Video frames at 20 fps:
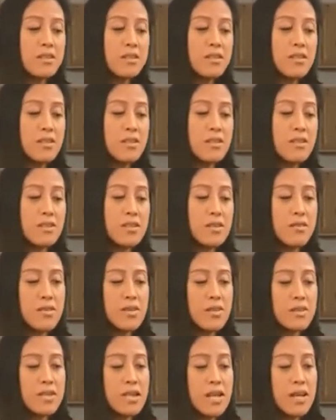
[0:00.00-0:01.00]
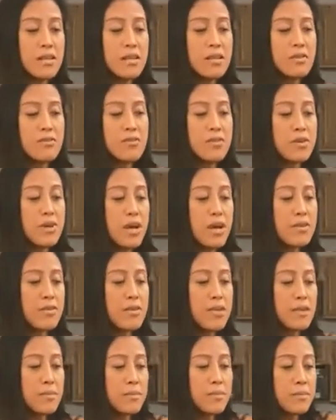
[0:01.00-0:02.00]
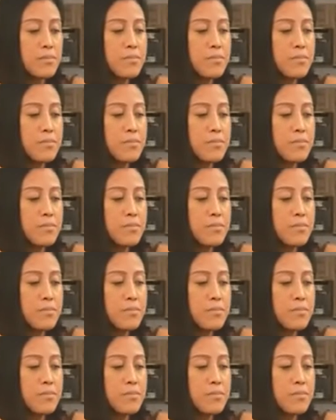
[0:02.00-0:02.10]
you know, at the very end if you have it.